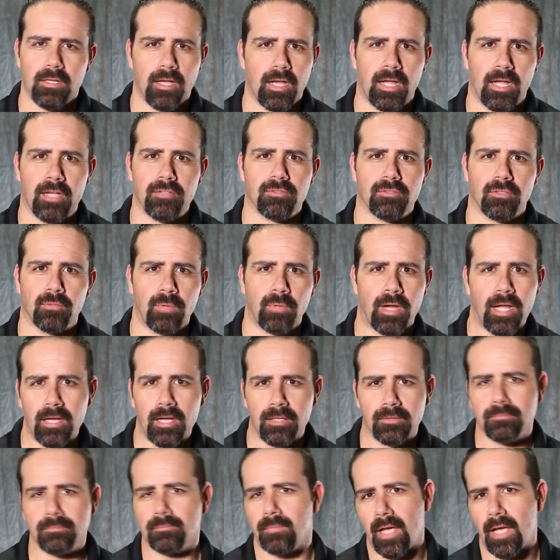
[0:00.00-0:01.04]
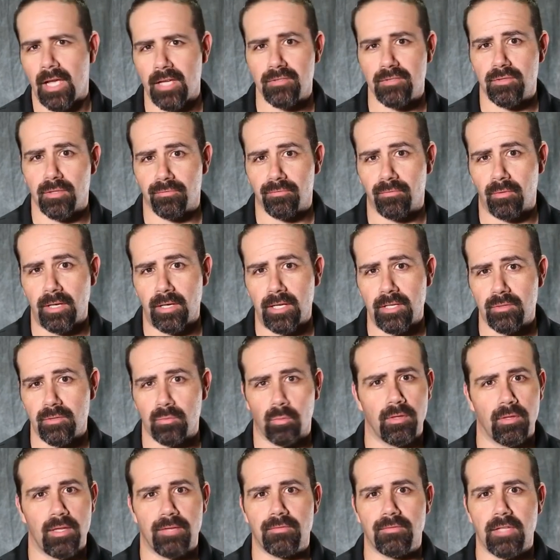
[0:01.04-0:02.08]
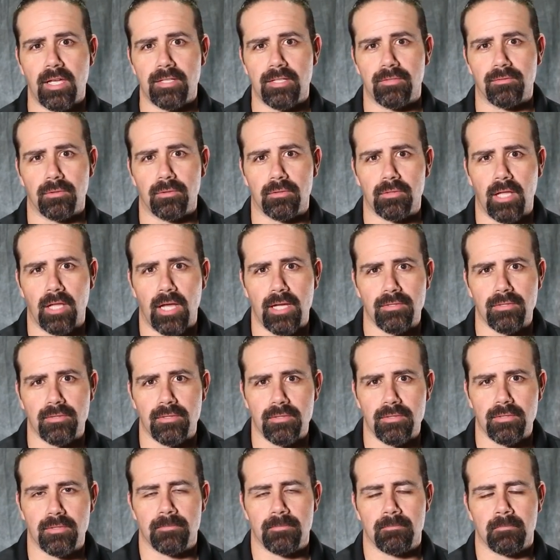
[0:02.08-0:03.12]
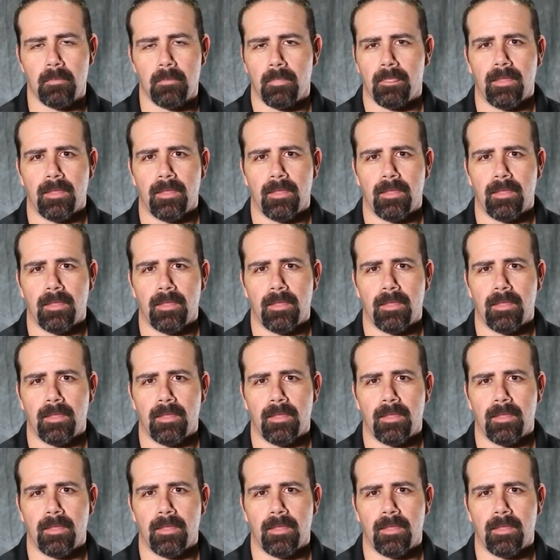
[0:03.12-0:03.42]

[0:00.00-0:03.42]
Ask around, ask your friends where they've taken their classes.